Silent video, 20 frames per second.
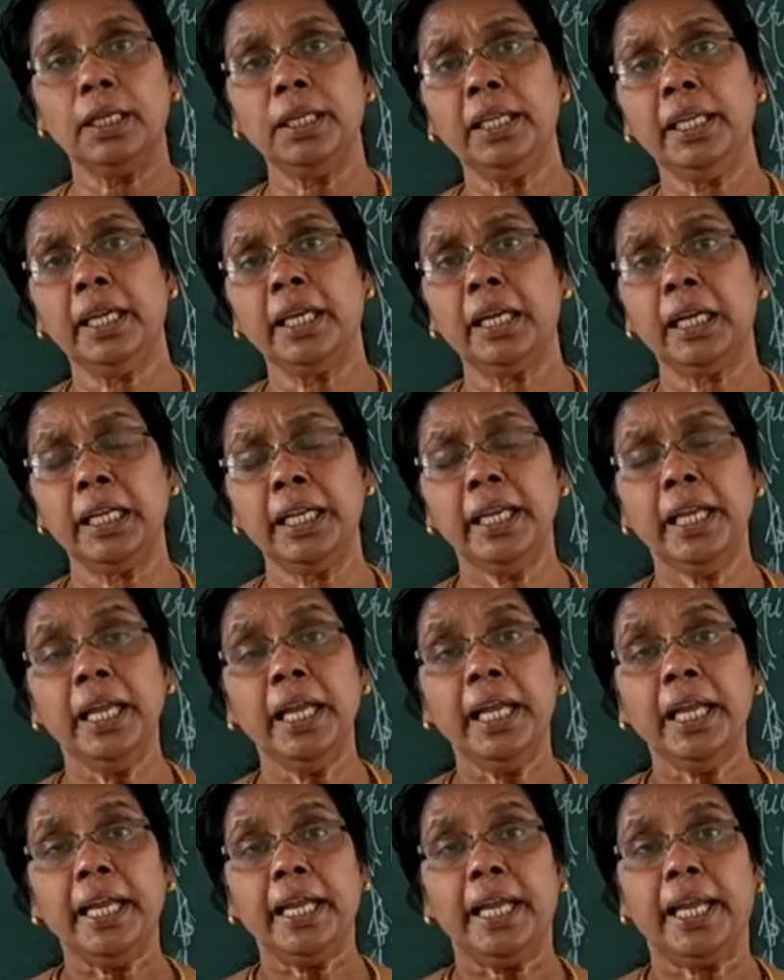nearly
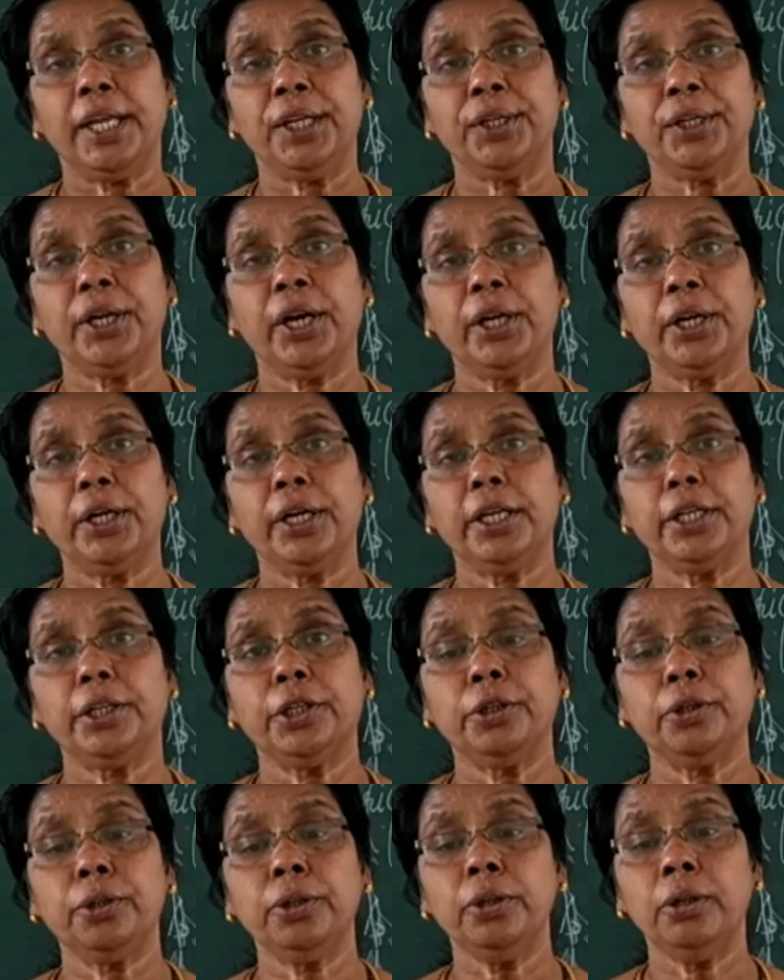
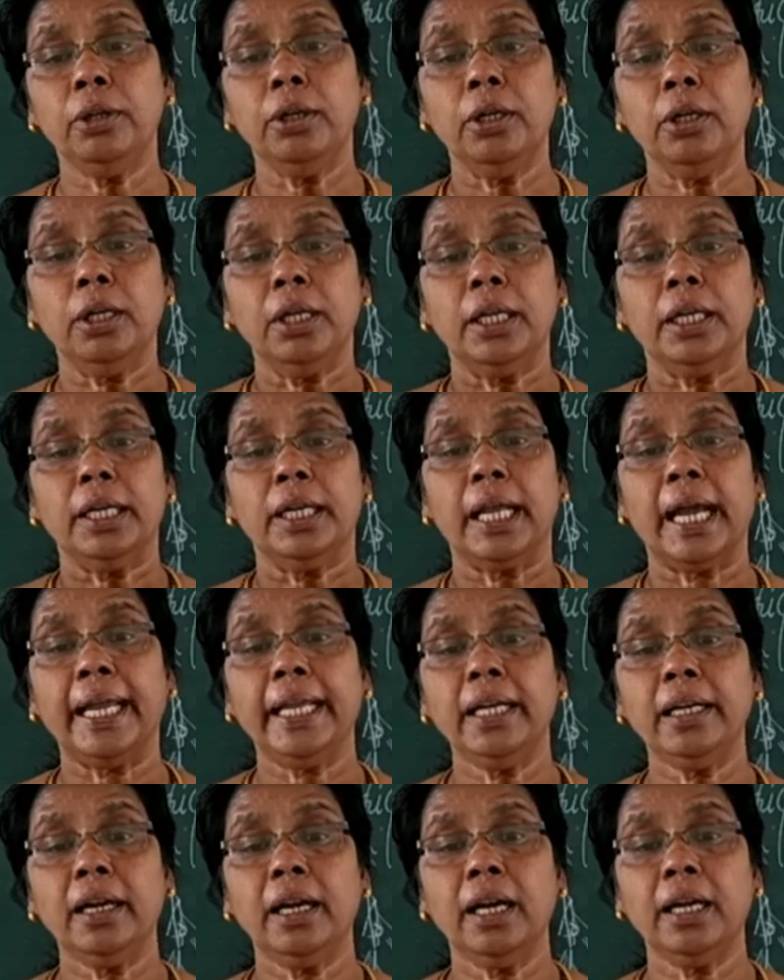800 to
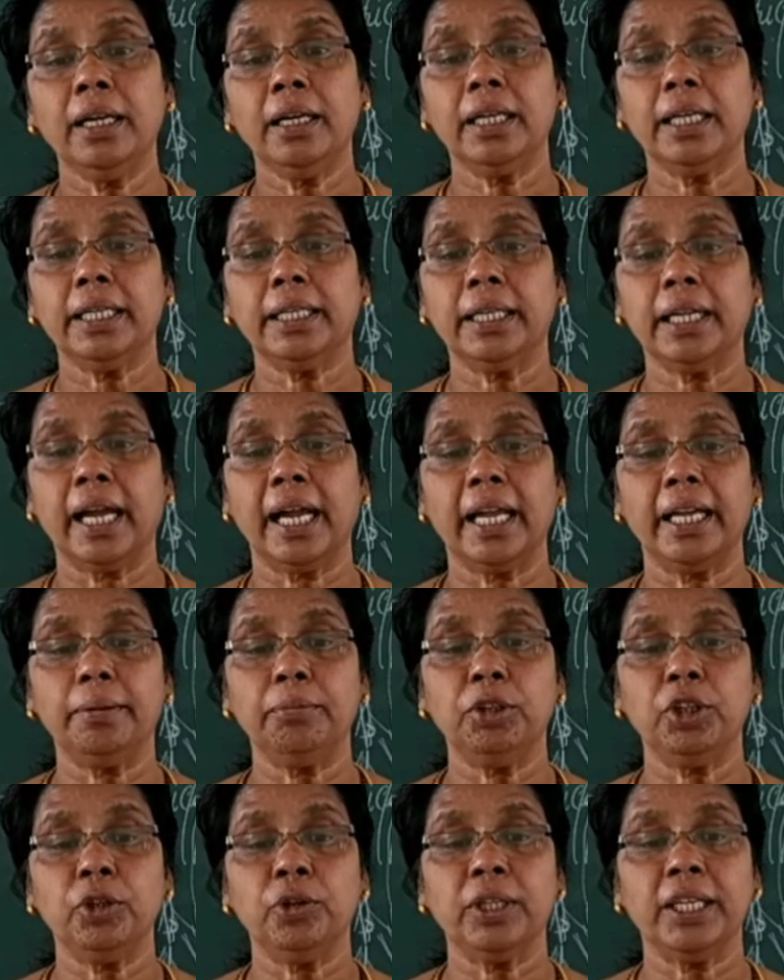900
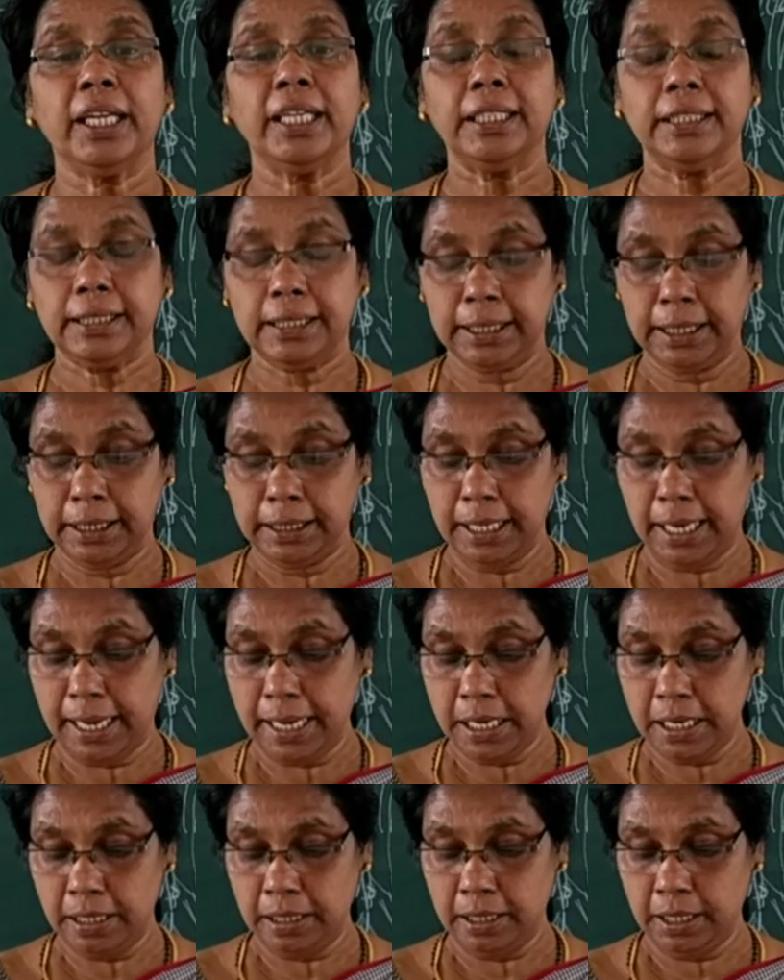times you can see
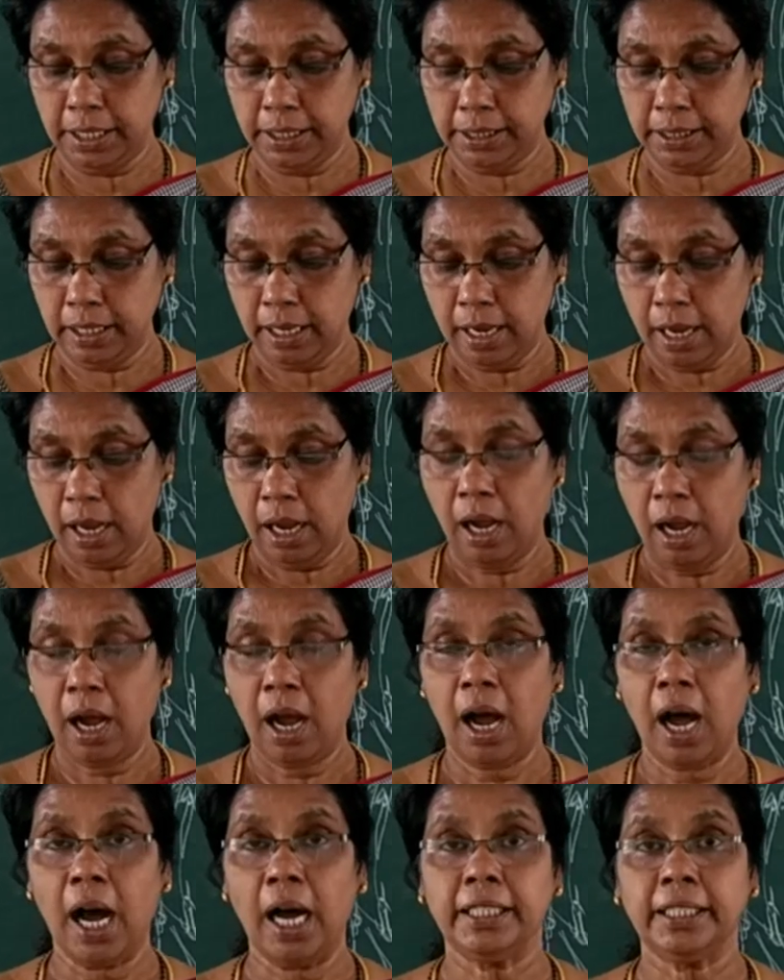that this
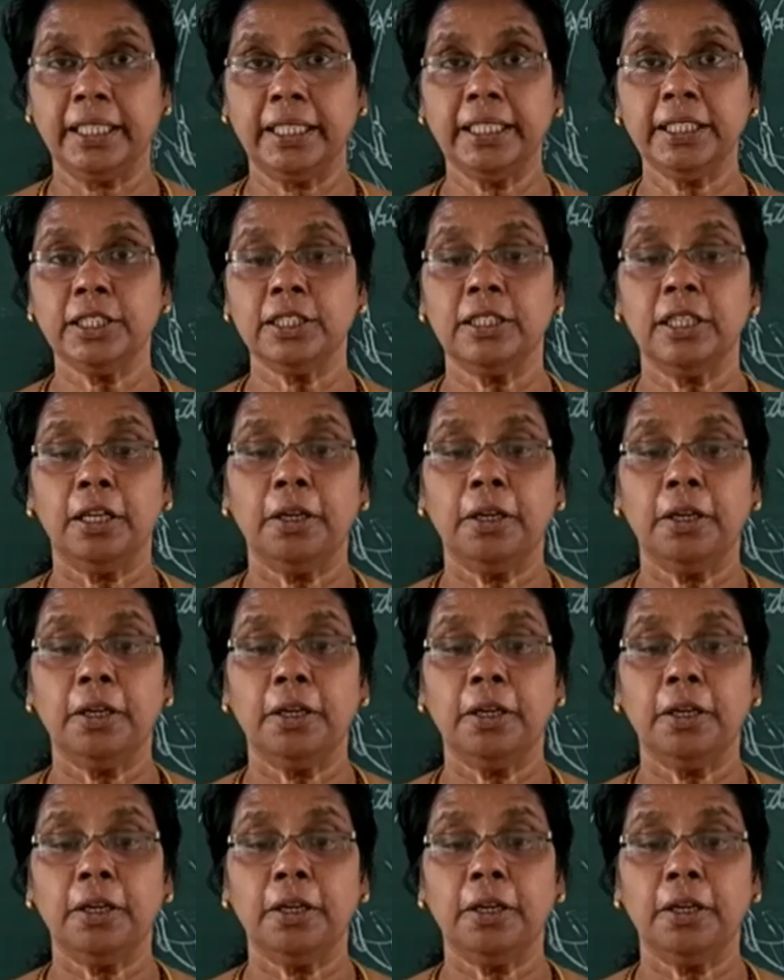heart is